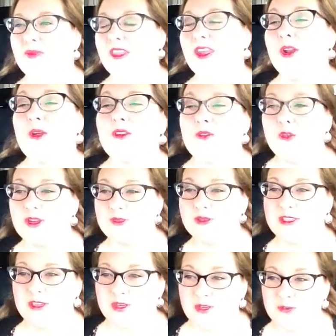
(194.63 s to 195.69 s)
You know, and of course
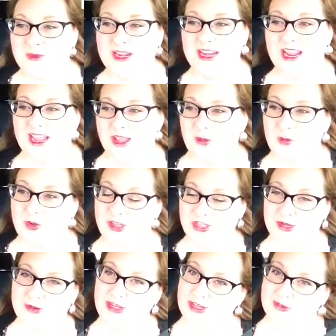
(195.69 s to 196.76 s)
with social media, what
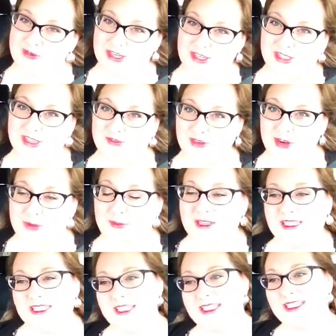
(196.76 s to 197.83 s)
should you be using for your
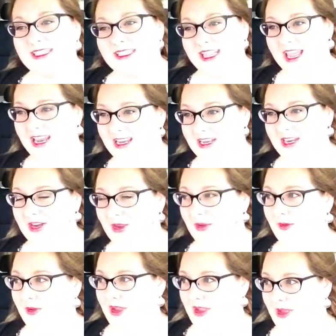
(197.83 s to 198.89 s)
business, and, you
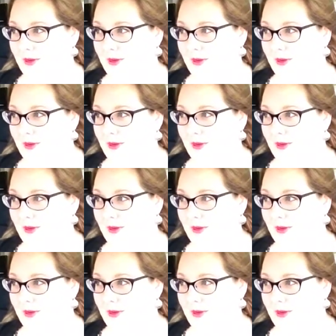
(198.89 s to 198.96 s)
know,